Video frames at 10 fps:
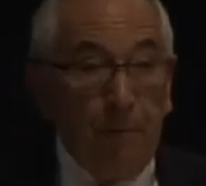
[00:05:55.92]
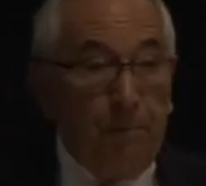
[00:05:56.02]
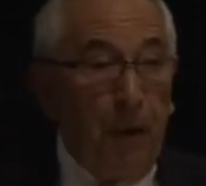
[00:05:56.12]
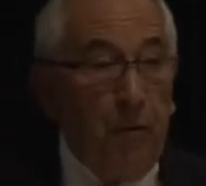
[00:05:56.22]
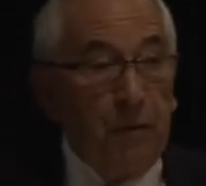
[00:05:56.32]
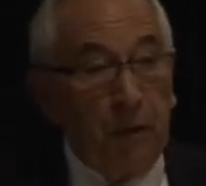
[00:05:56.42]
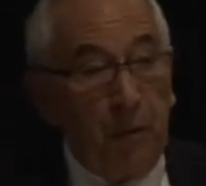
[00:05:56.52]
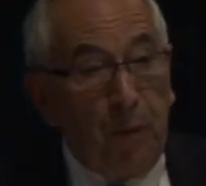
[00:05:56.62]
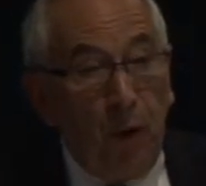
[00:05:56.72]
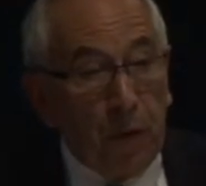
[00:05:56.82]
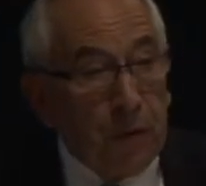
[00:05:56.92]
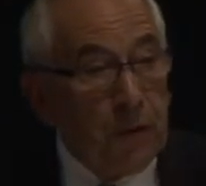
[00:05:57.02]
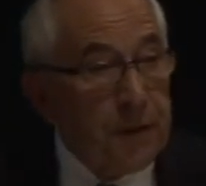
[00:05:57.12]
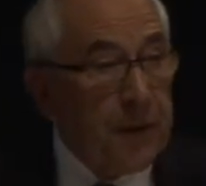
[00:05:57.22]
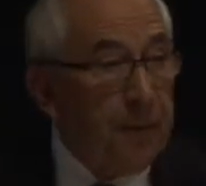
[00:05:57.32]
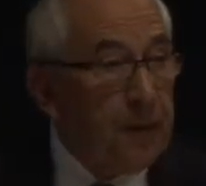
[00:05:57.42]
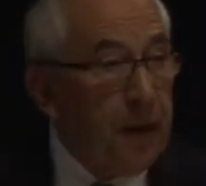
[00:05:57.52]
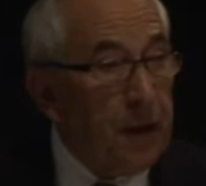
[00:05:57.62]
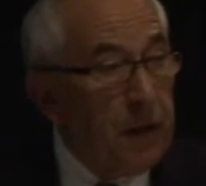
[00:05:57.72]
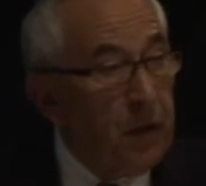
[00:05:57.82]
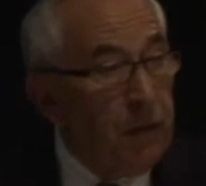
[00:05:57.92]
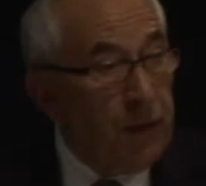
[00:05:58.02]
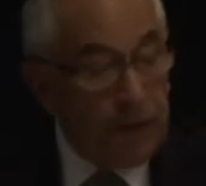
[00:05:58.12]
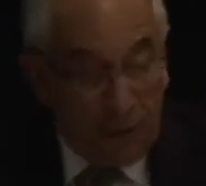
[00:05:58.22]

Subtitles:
bought something over the